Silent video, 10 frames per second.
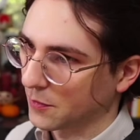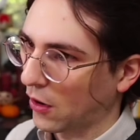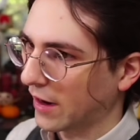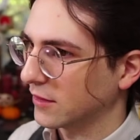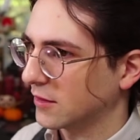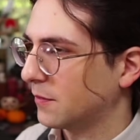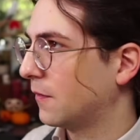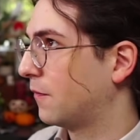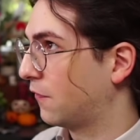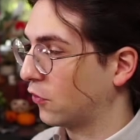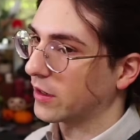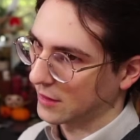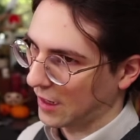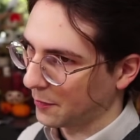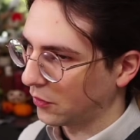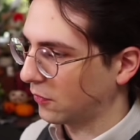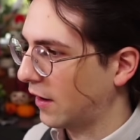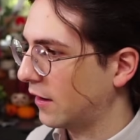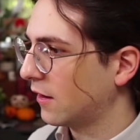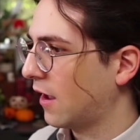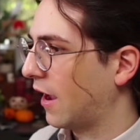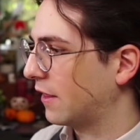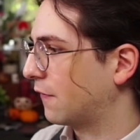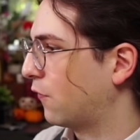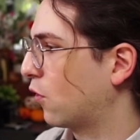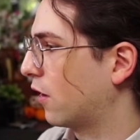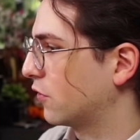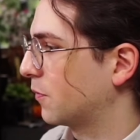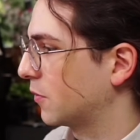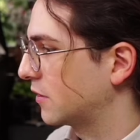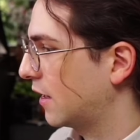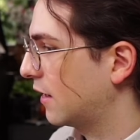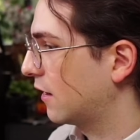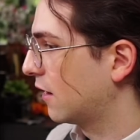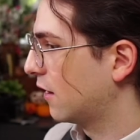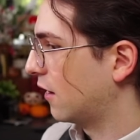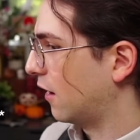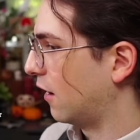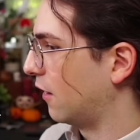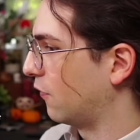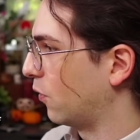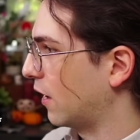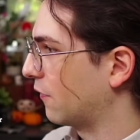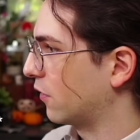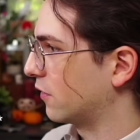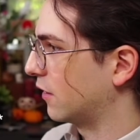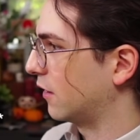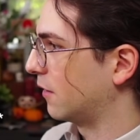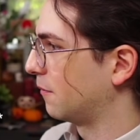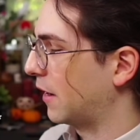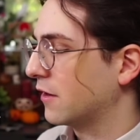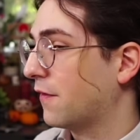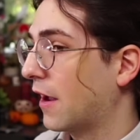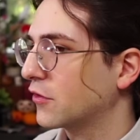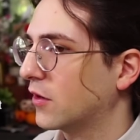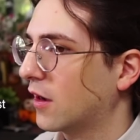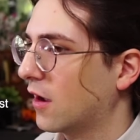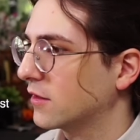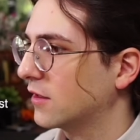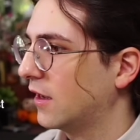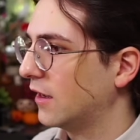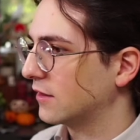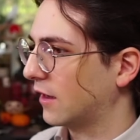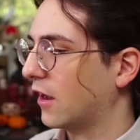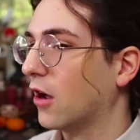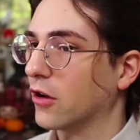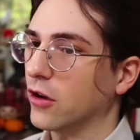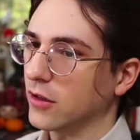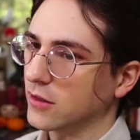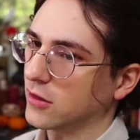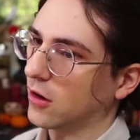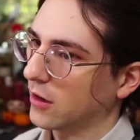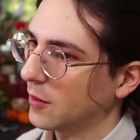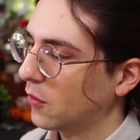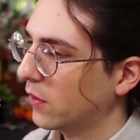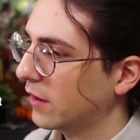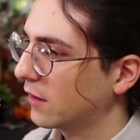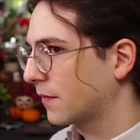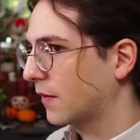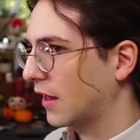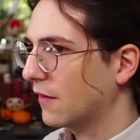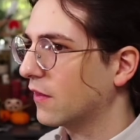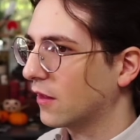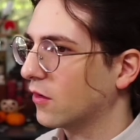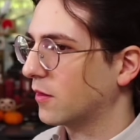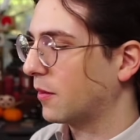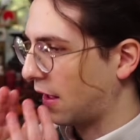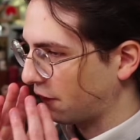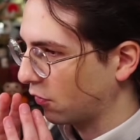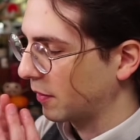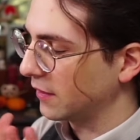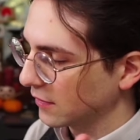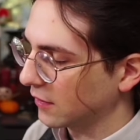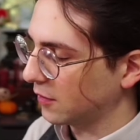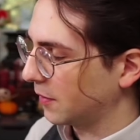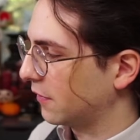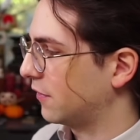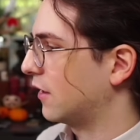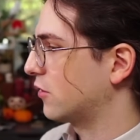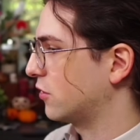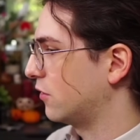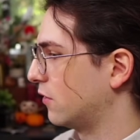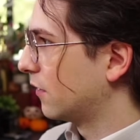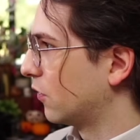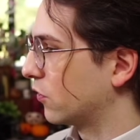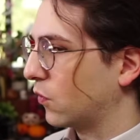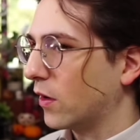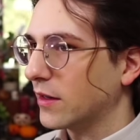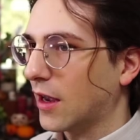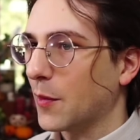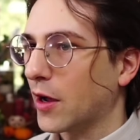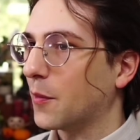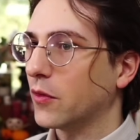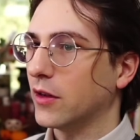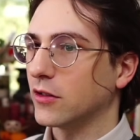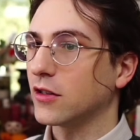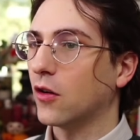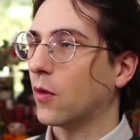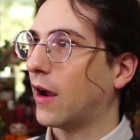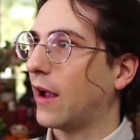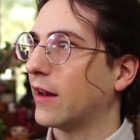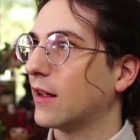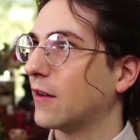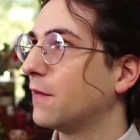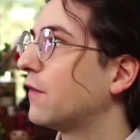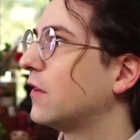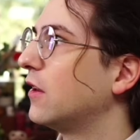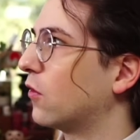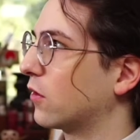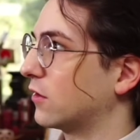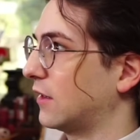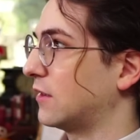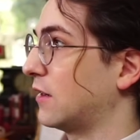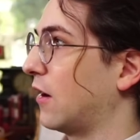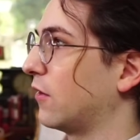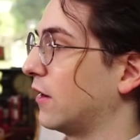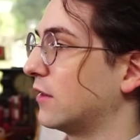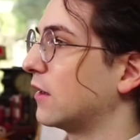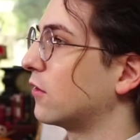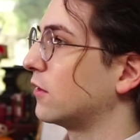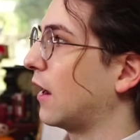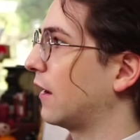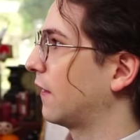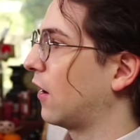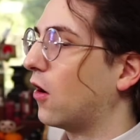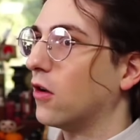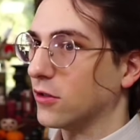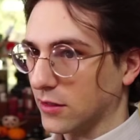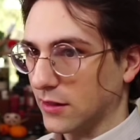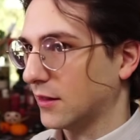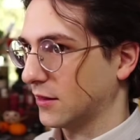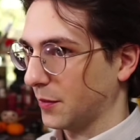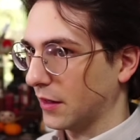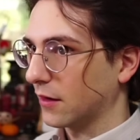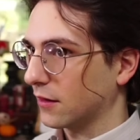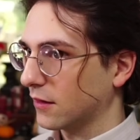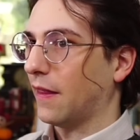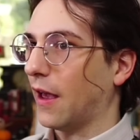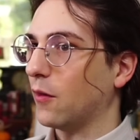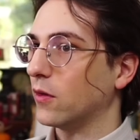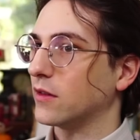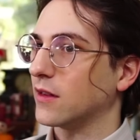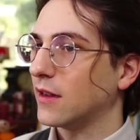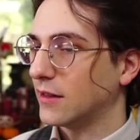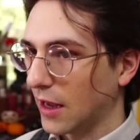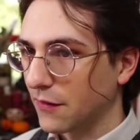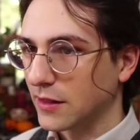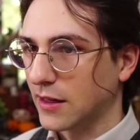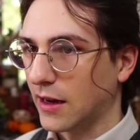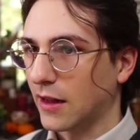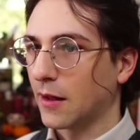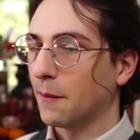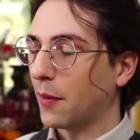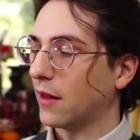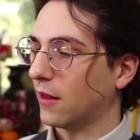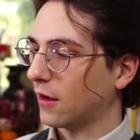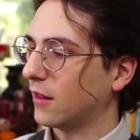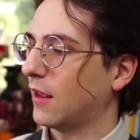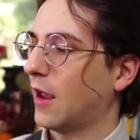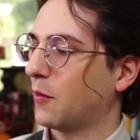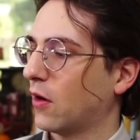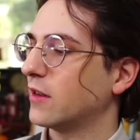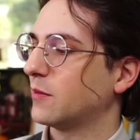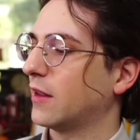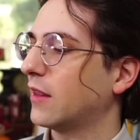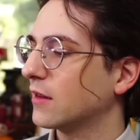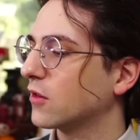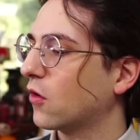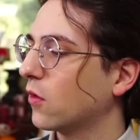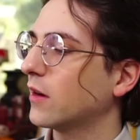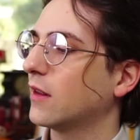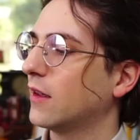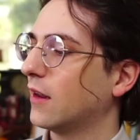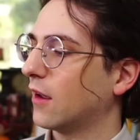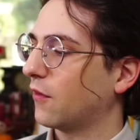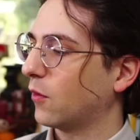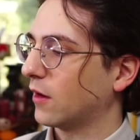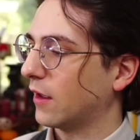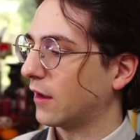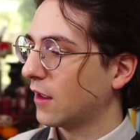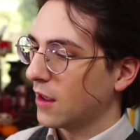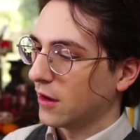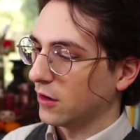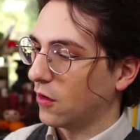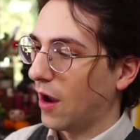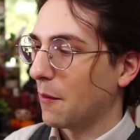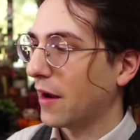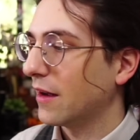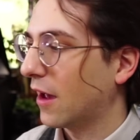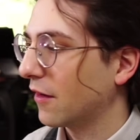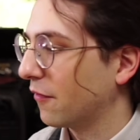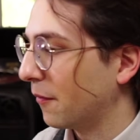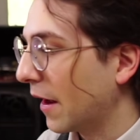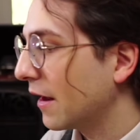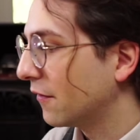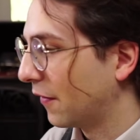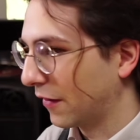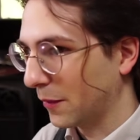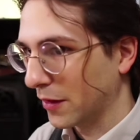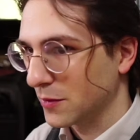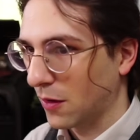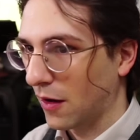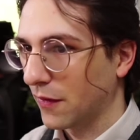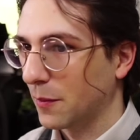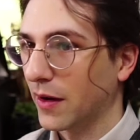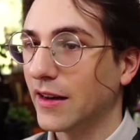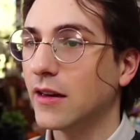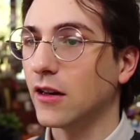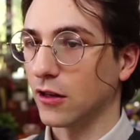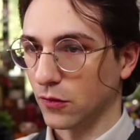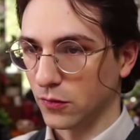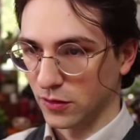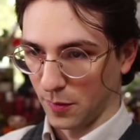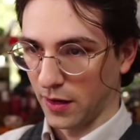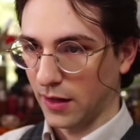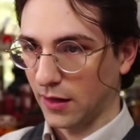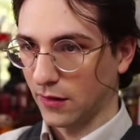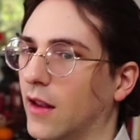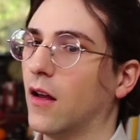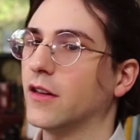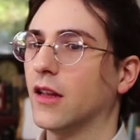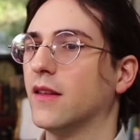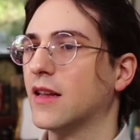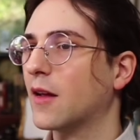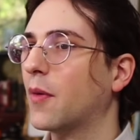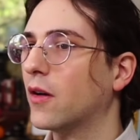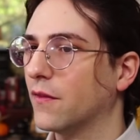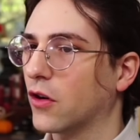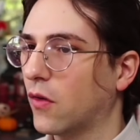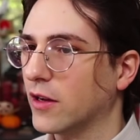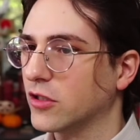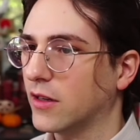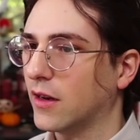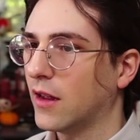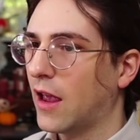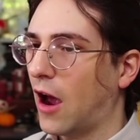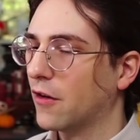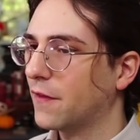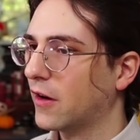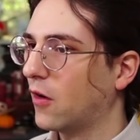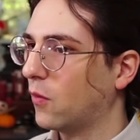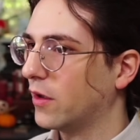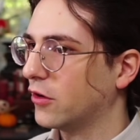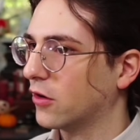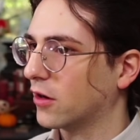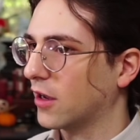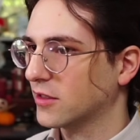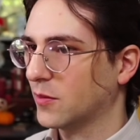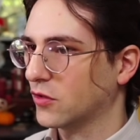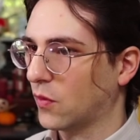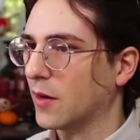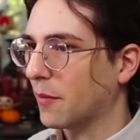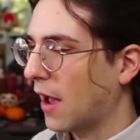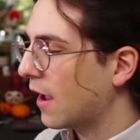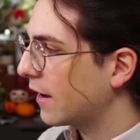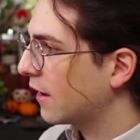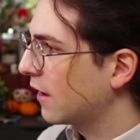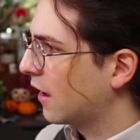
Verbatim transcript: practice, for example, right? I think four hundred percent of whatever the manufacturing cost is like a good starting point, even though the platform is a little bit of the issue. There was one time a couple years ago where I had like fifty orders I sent out in a single day and they all just disappeared. That was devastating, but luckily I priced my things accordingly enough where, like, you know, I might not have made very much profit, but I didn't lose money. And on to the second part of your question, how to figure out what your customers want to buy.